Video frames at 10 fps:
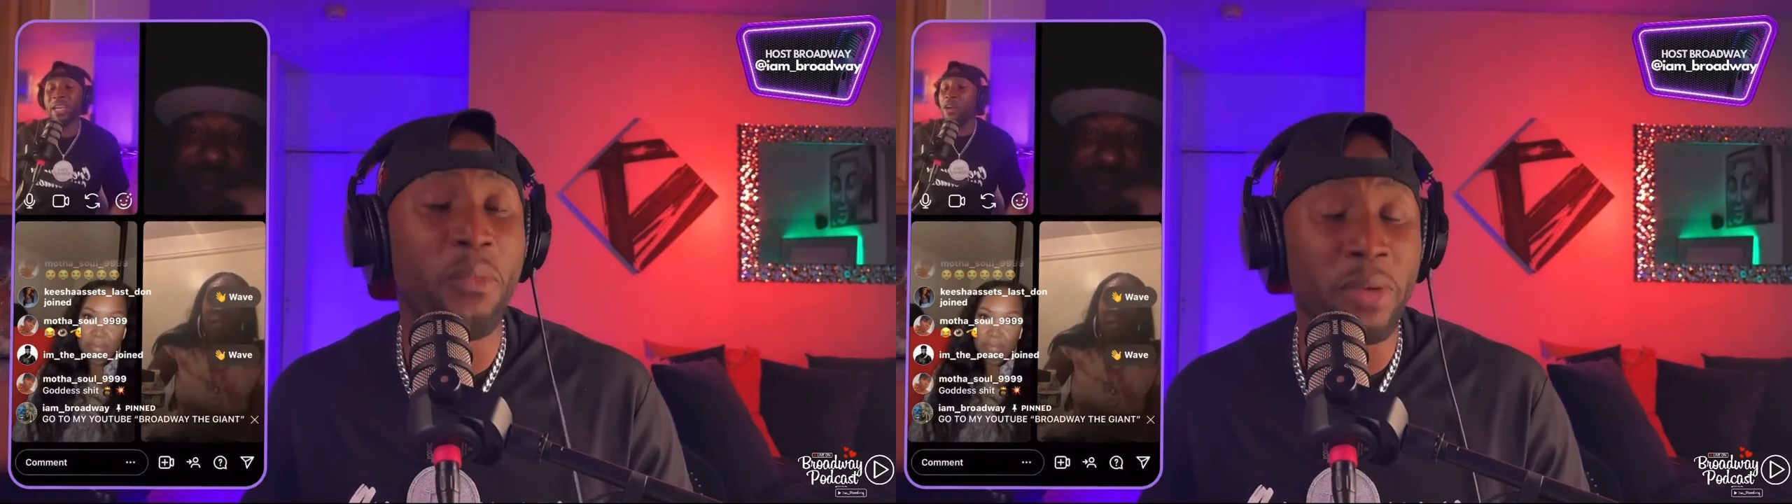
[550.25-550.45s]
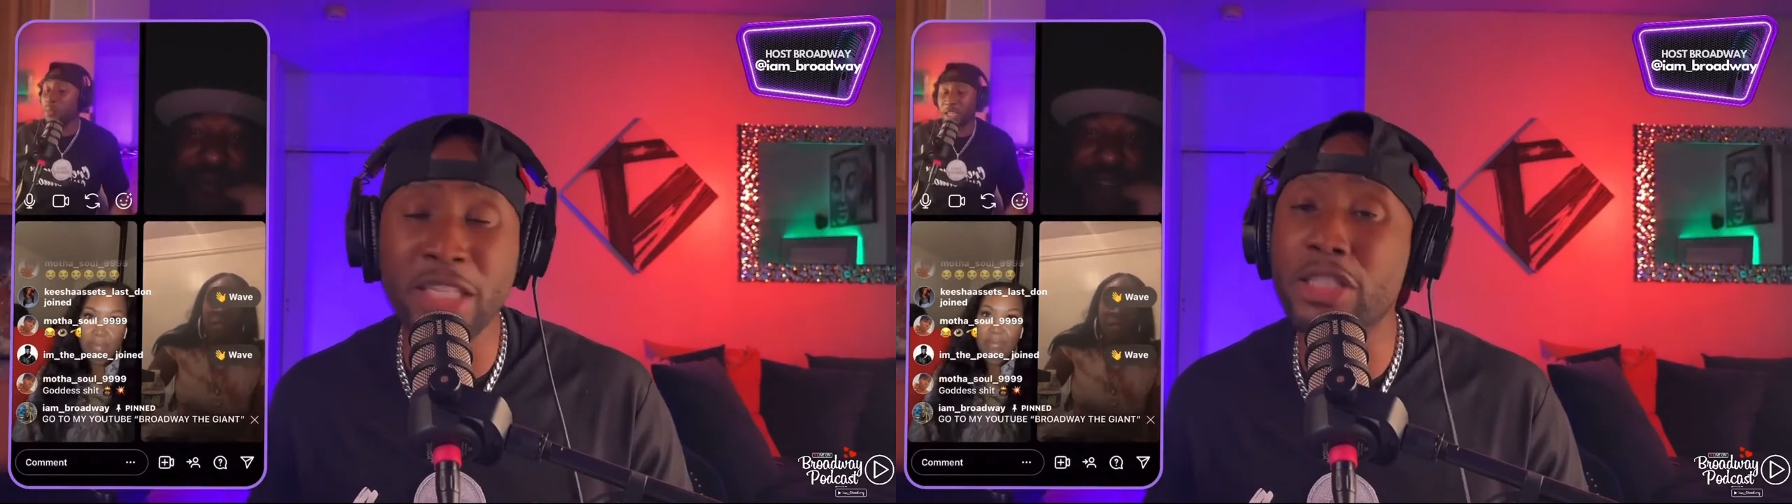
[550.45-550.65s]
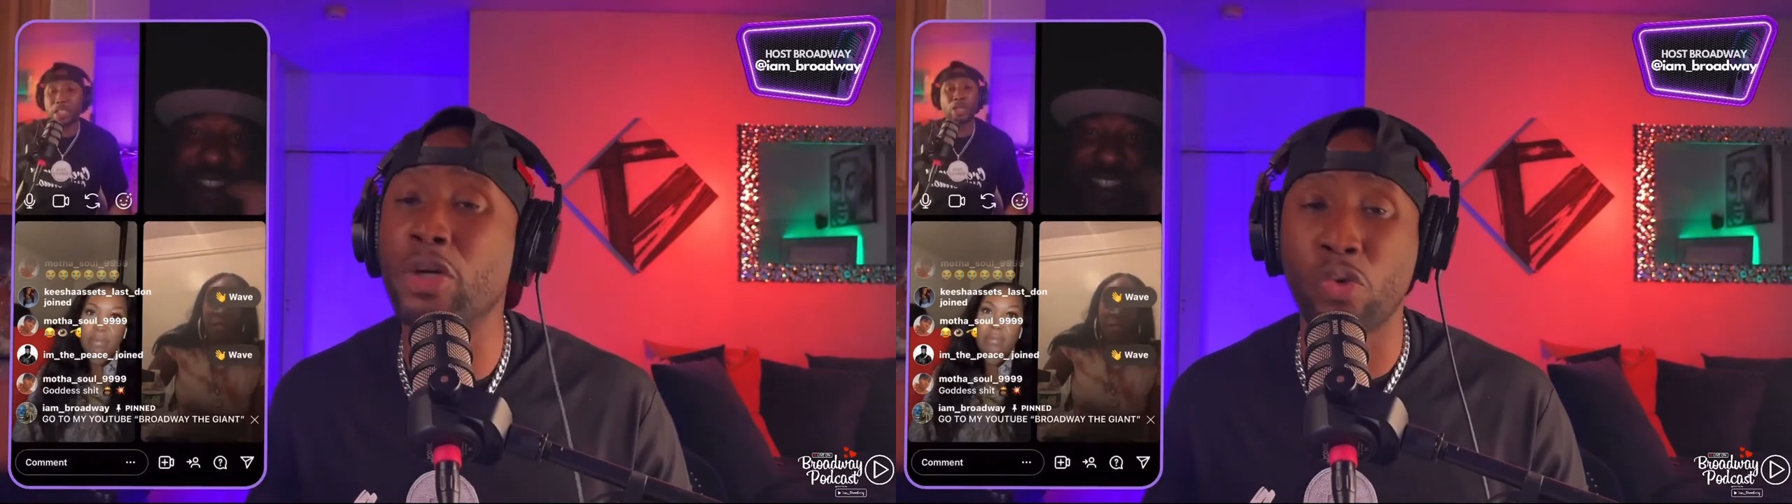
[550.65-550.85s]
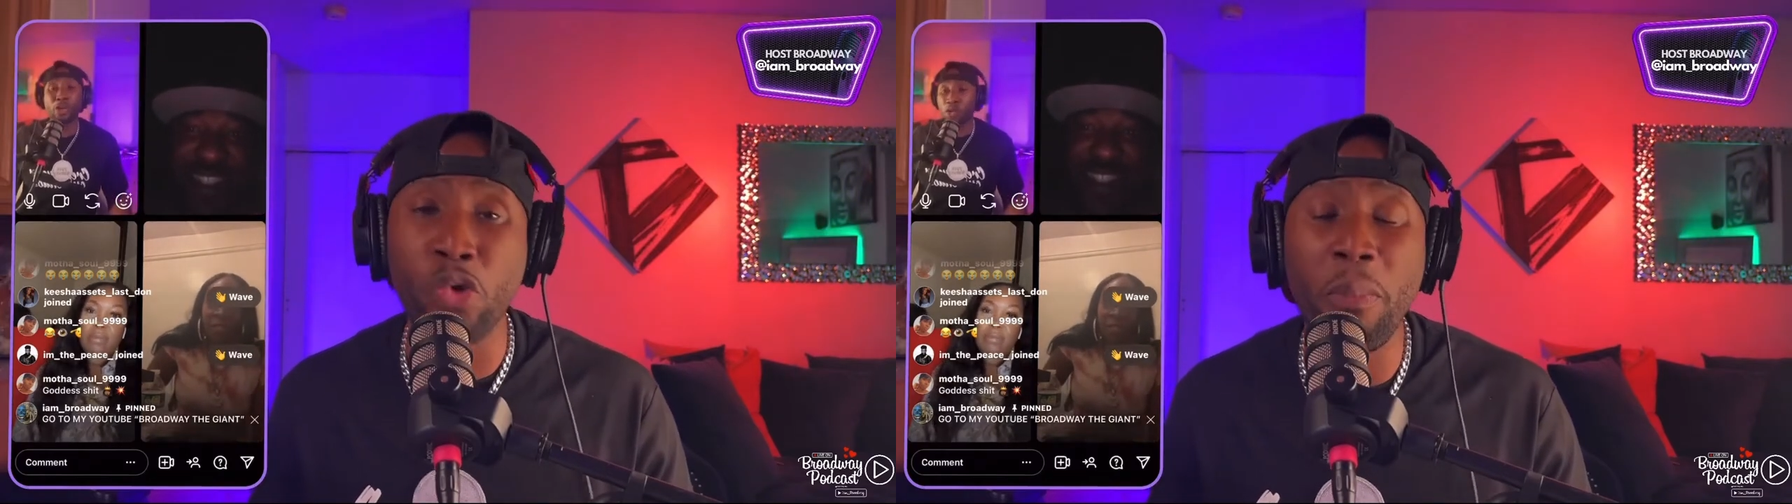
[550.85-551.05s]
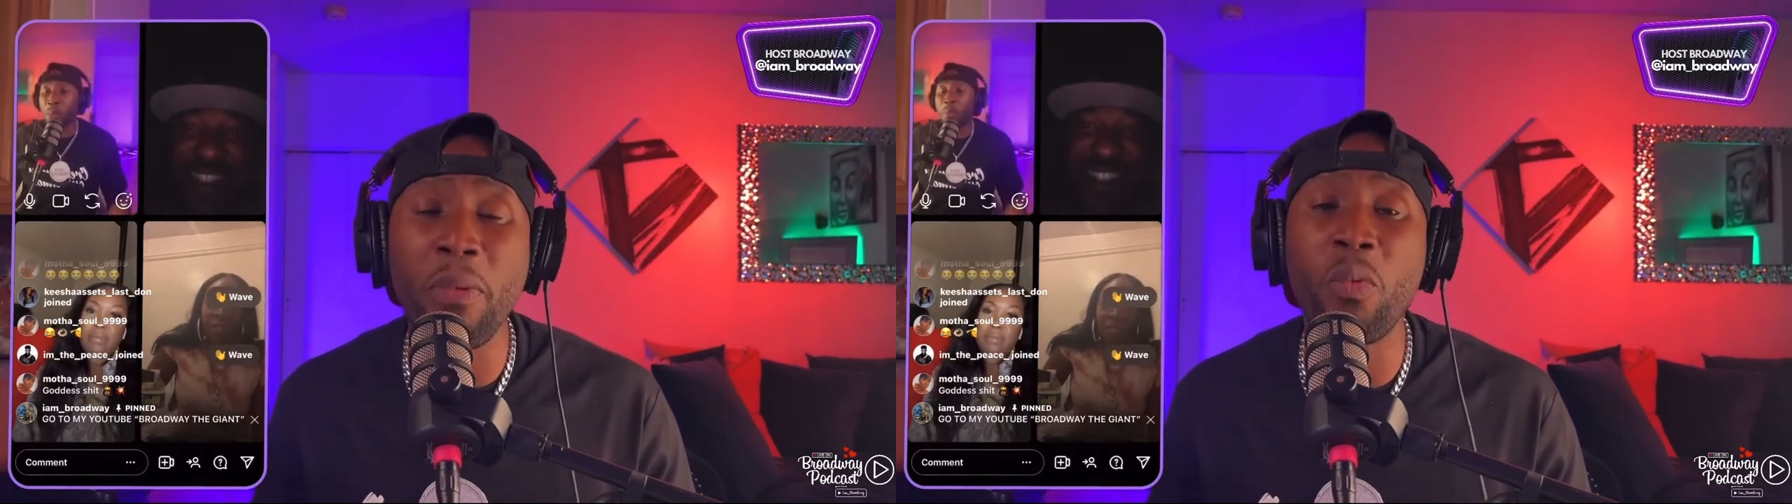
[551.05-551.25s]
when it's a
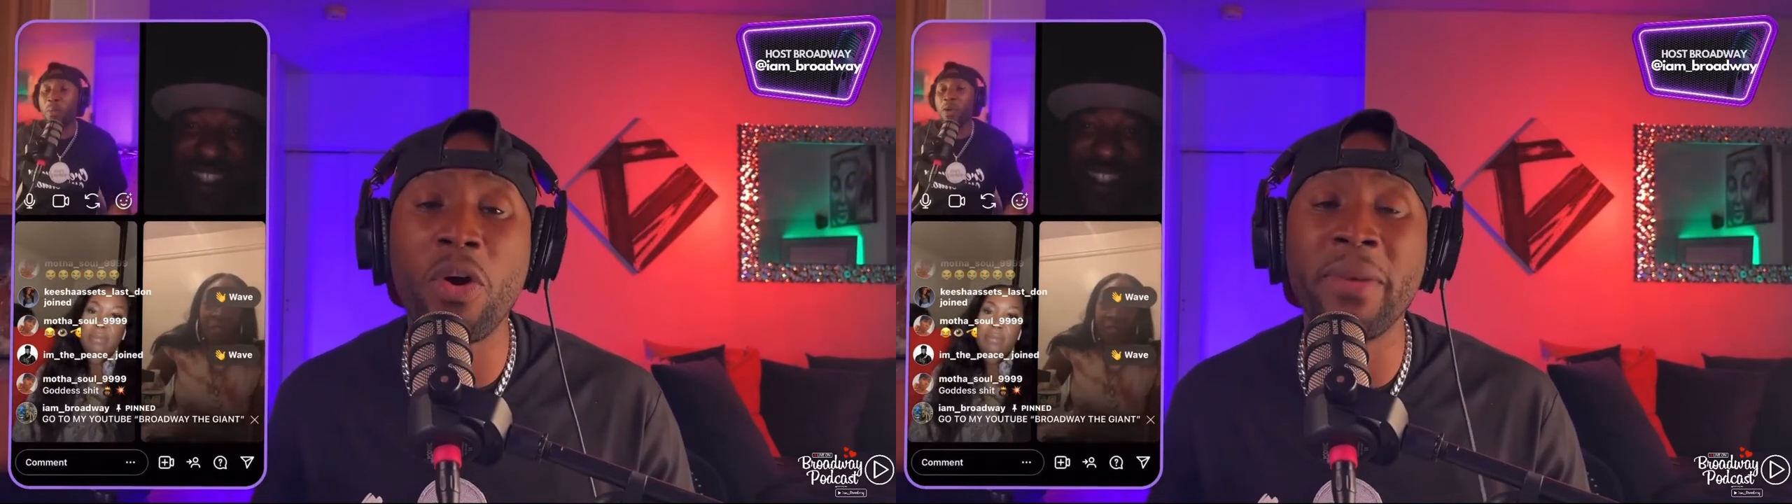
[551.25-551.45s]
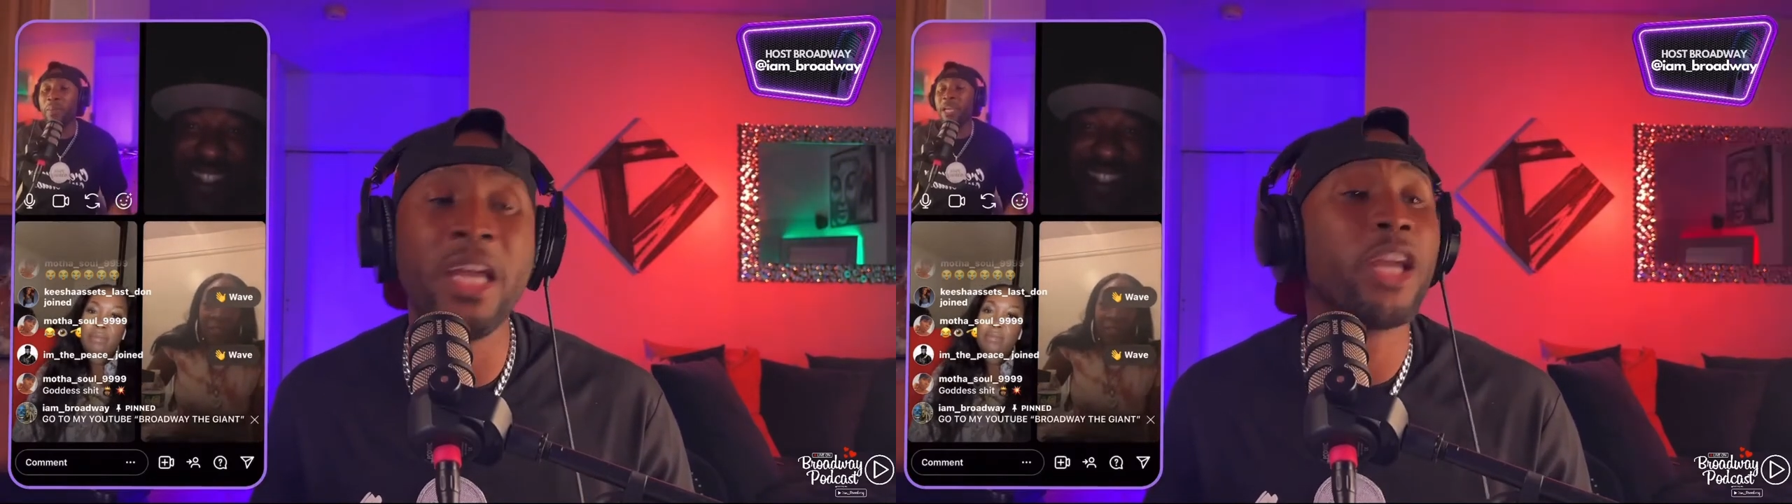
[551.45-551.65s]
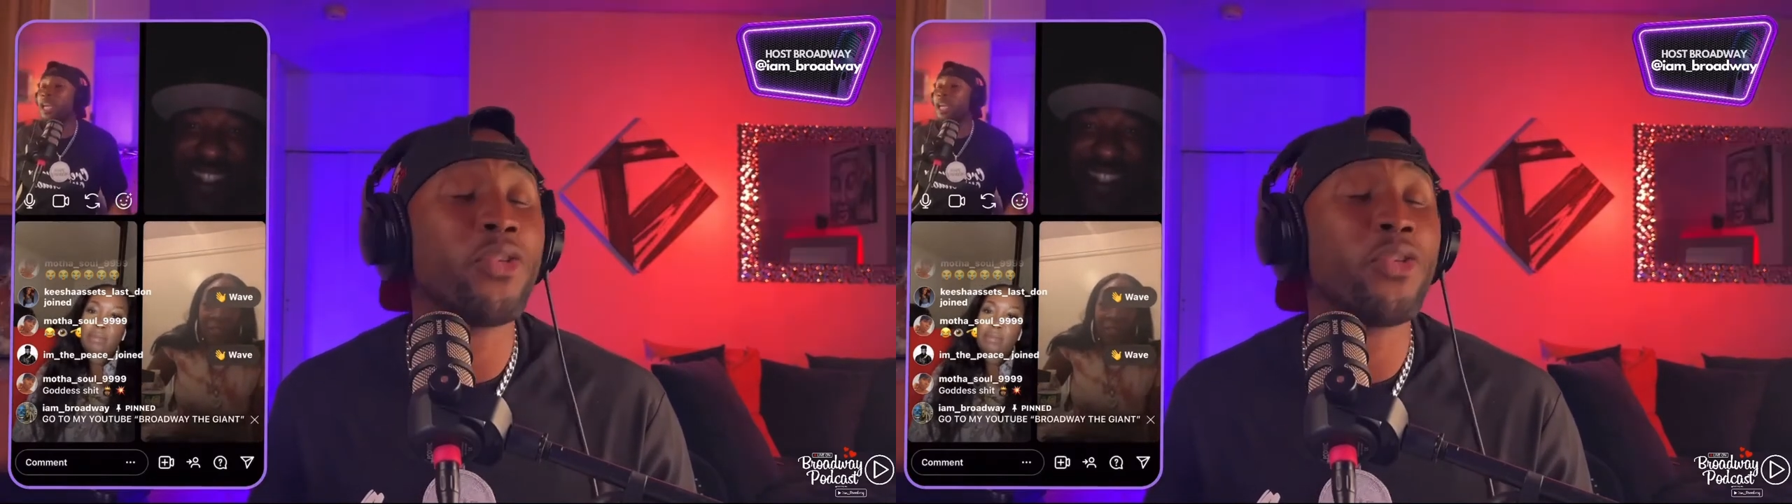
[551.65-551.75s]
group of women,